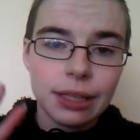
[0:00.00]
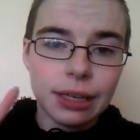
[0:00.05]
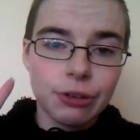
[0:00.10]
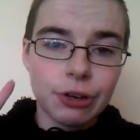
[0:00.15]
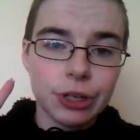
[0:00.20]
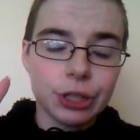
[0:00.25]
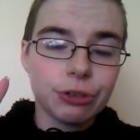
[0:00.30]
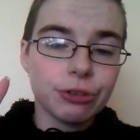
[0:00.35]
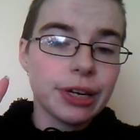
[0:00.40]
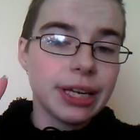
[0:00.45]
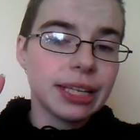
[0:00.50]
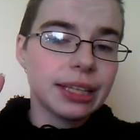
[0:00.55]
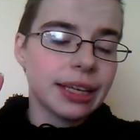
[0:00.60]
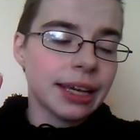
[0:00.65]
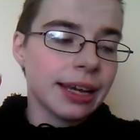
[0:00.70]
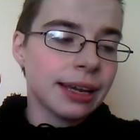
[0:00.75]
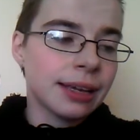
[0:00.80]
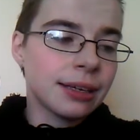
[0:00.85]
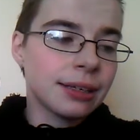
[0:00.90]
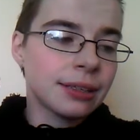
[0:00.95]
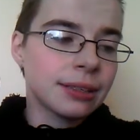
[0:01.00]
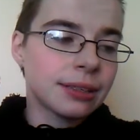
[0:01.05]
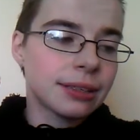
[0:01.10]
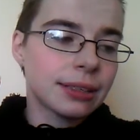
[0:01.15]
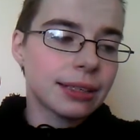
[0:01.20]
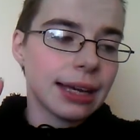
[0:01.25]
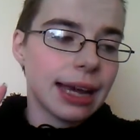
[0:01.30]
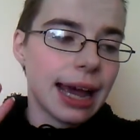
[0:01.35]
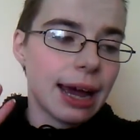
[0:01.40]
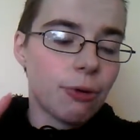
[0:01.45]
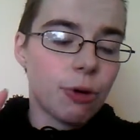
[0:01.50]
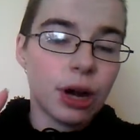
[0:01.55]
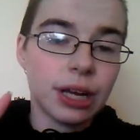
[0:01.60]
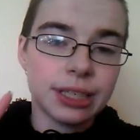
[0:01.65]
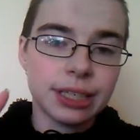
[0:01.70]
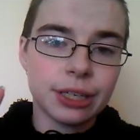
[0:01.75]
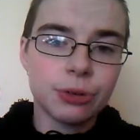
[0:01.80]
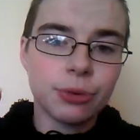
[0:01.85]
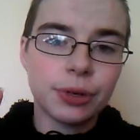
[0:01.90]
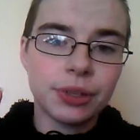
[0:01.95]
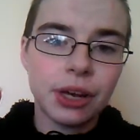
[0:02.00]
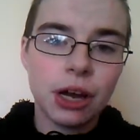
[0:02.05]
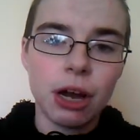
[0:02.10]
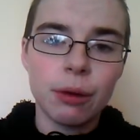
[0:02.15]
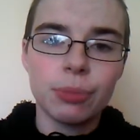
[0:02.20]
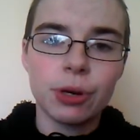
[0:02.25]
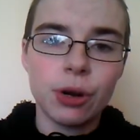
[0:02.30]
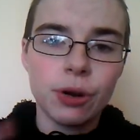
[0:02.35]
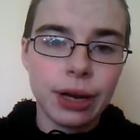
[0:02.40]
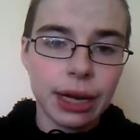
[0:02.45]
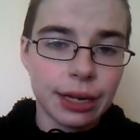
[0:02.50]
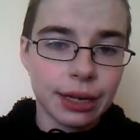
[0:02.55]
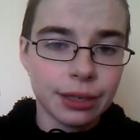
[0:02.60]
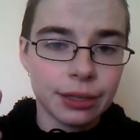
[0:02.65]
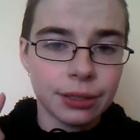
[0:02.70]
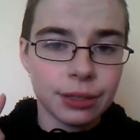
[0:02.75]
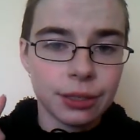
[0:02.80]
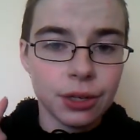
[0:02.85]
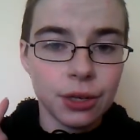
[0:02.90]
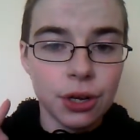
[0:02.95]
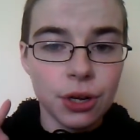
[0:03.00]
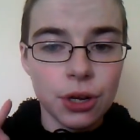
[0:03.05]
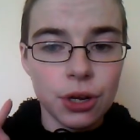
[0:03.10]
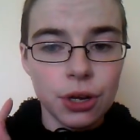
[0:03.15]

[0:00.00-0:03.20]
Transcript: There are 3 things how I deal with art block, and